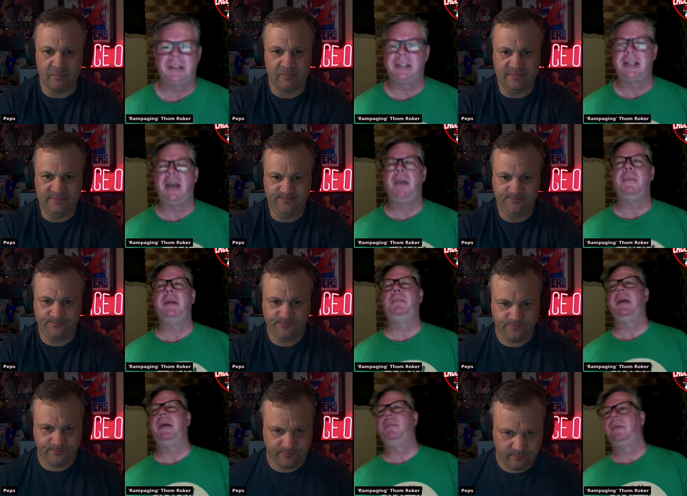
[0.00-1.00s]
Speaker 1: So many
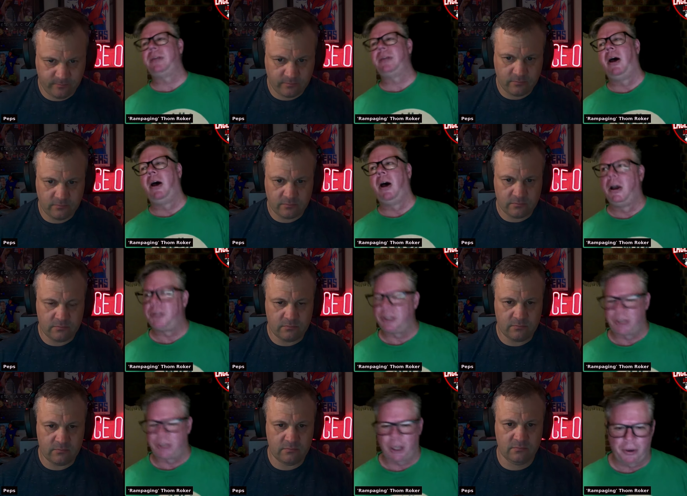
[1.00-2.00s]
people say, oh,
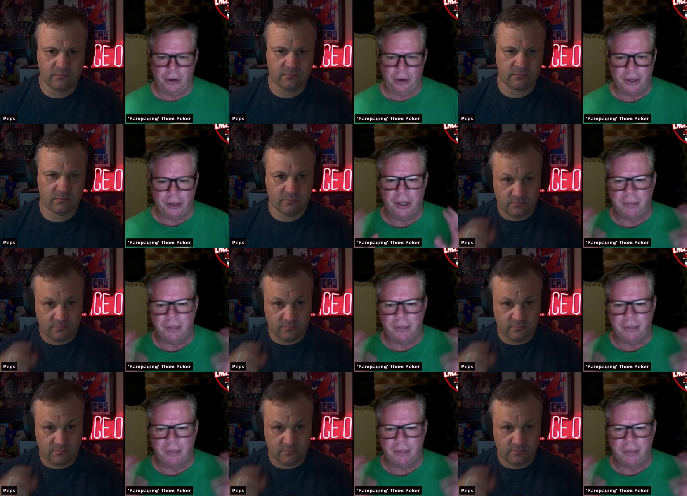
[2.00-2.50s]
St Kilda are going to